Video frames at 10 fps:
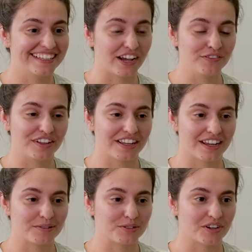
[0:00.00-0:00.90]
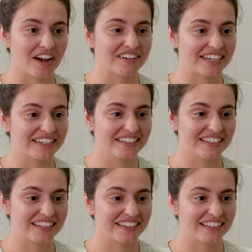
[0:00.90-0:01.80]
I felt like I was drowning.
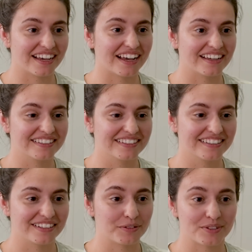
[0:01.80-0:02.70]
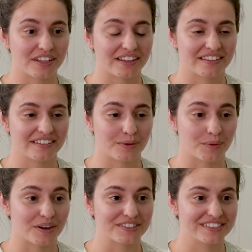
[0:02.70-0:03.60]
Yeah. It was like the
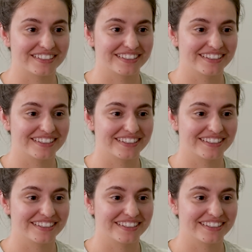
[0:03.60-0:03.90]
worst.